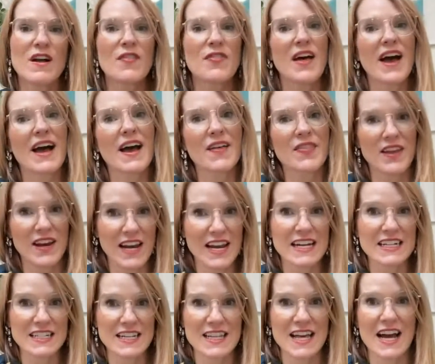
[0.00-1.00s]
The
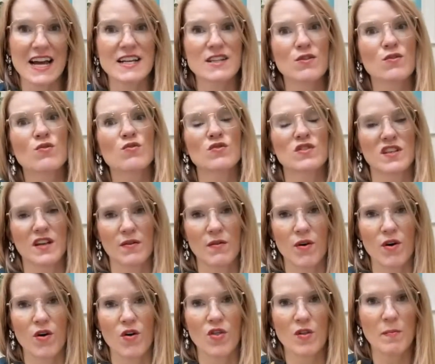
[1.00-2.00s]
link to that is also
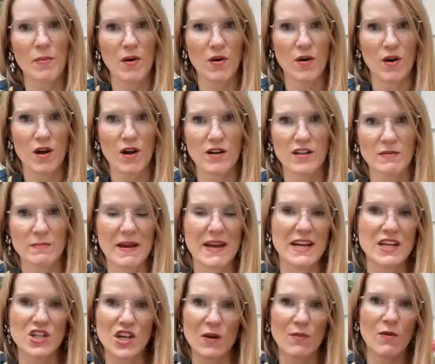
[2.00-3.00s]
on the podcast
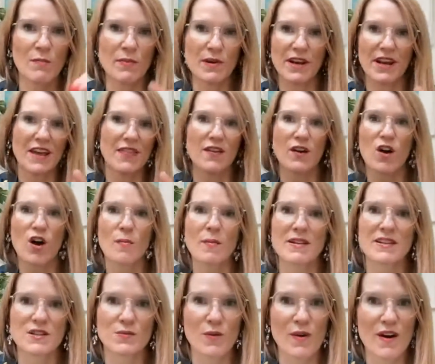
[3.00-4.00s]
page, and we'll put it in the
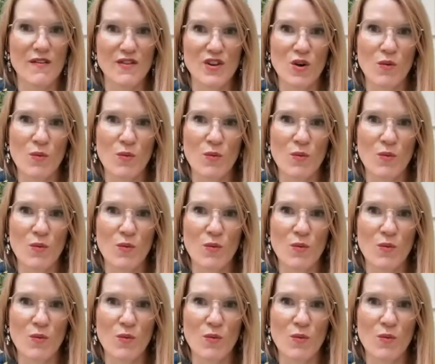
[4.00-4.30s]
comments wherever you're